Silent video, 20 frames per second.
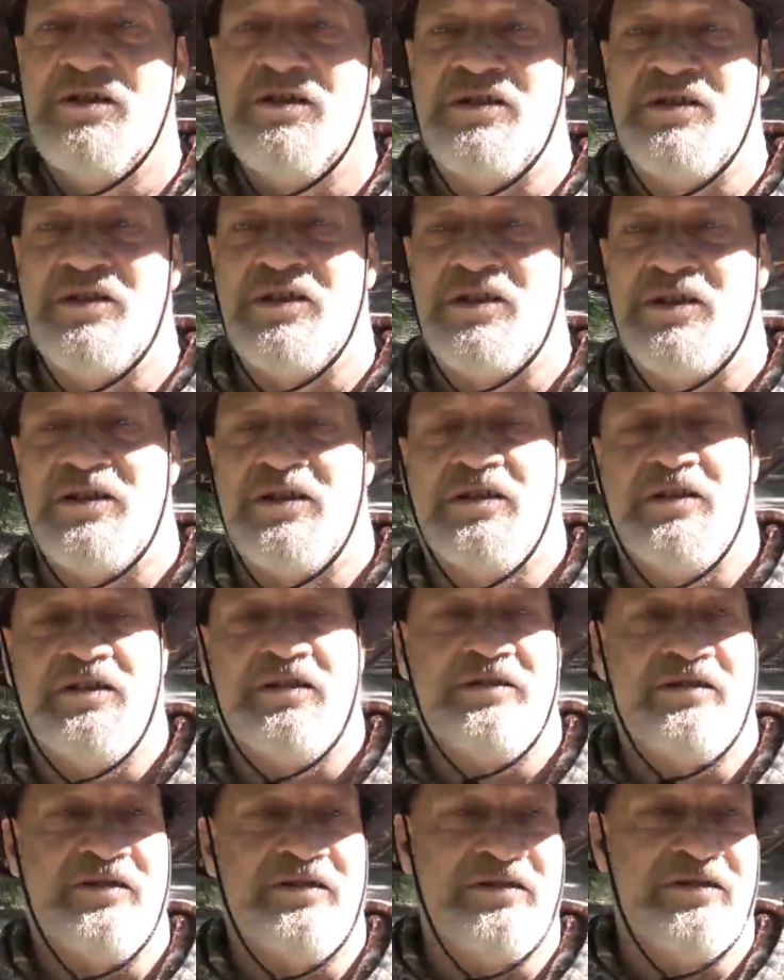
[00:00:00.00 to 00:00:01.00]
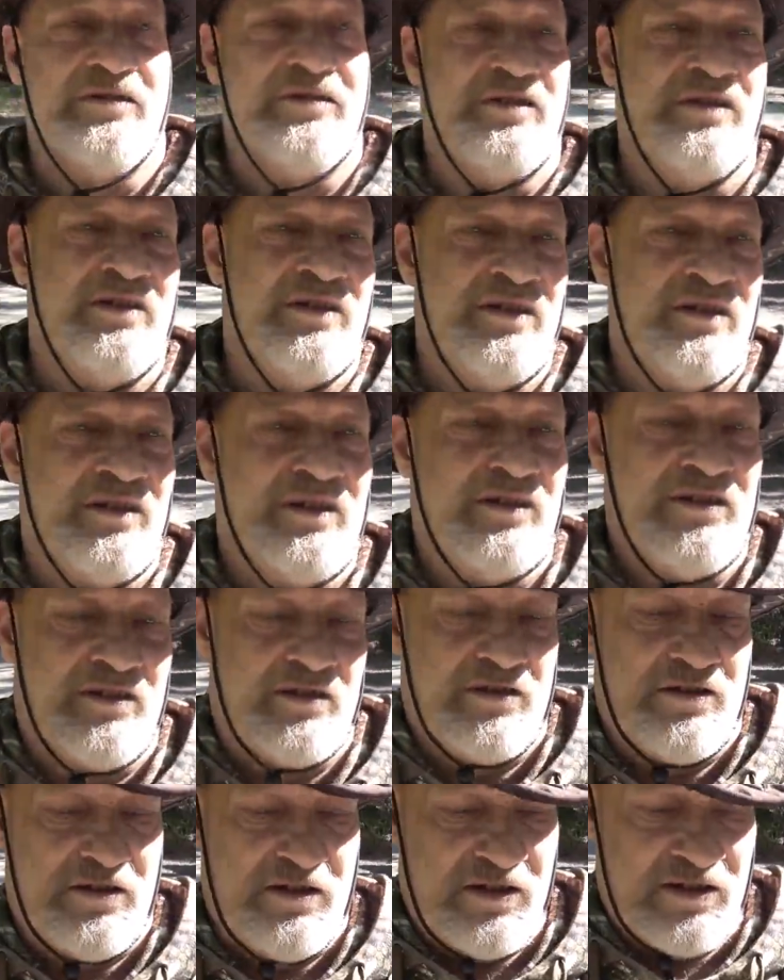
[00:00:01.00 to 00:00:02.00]
And uh,
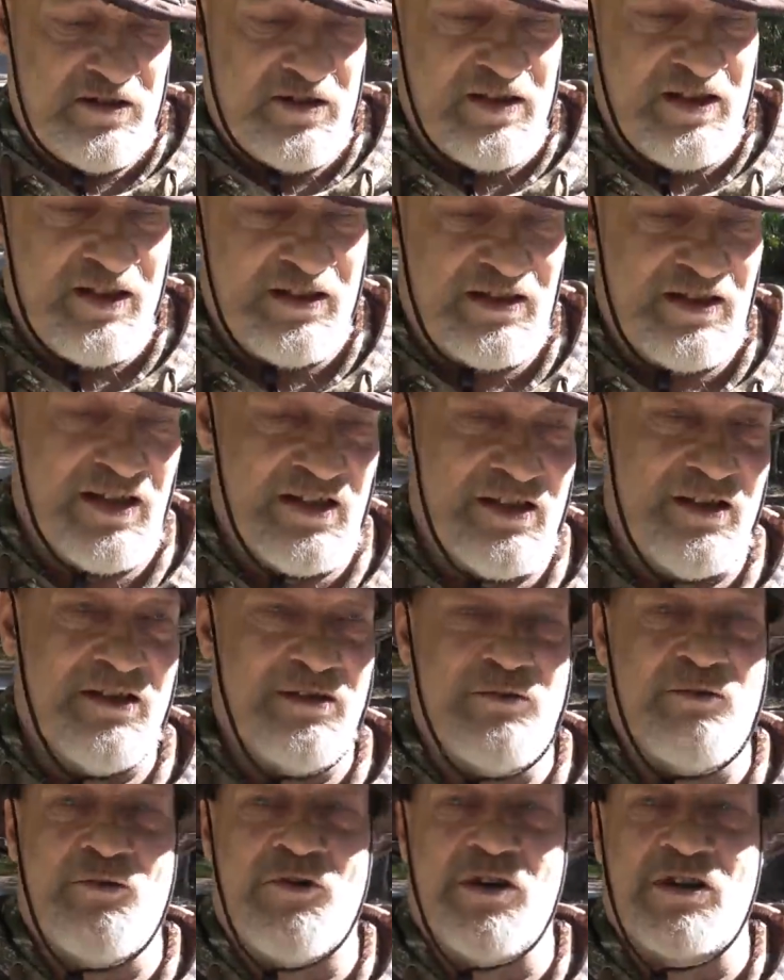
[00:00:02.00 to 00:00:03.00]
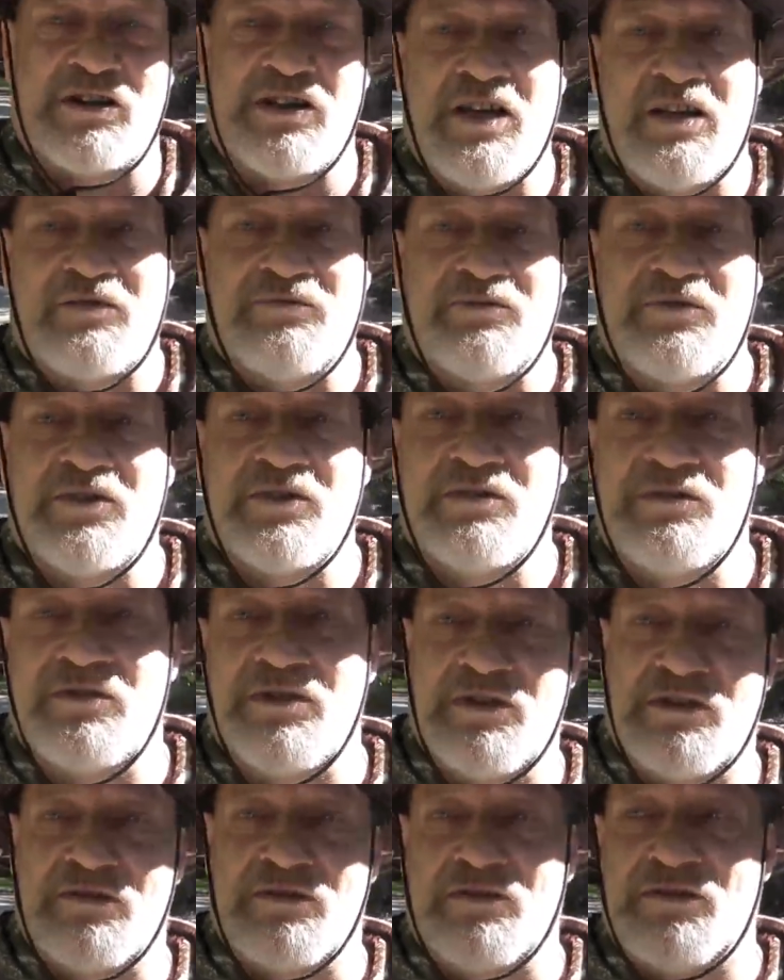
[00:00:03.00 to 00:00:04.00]
just kind of take a little walk down the road
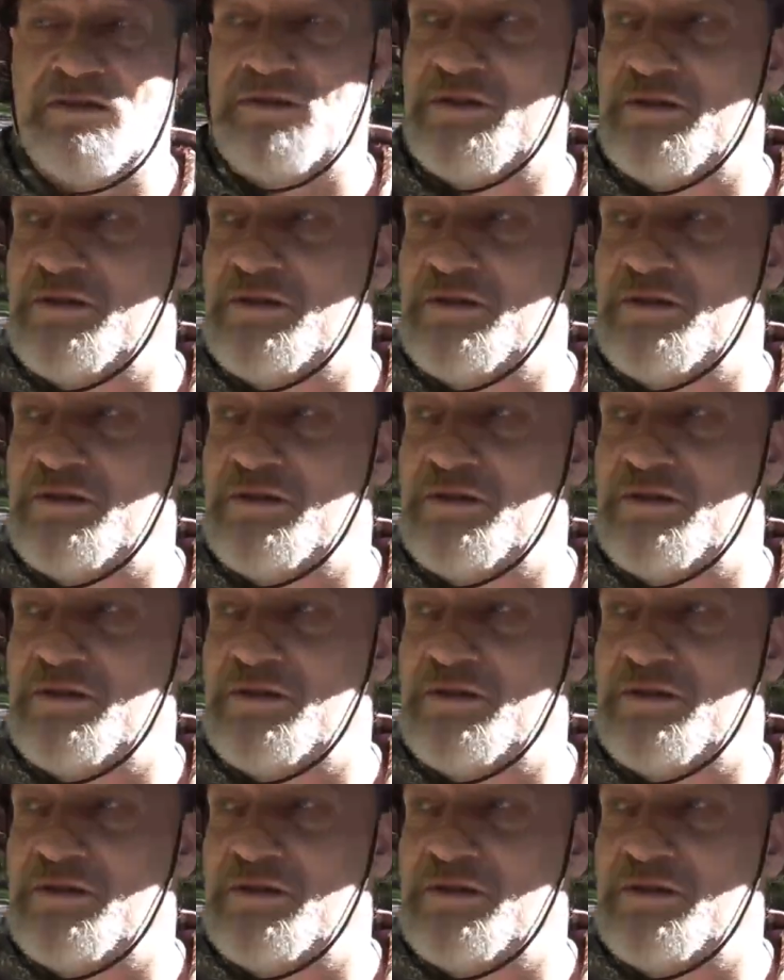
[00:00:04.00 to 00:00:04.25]
here.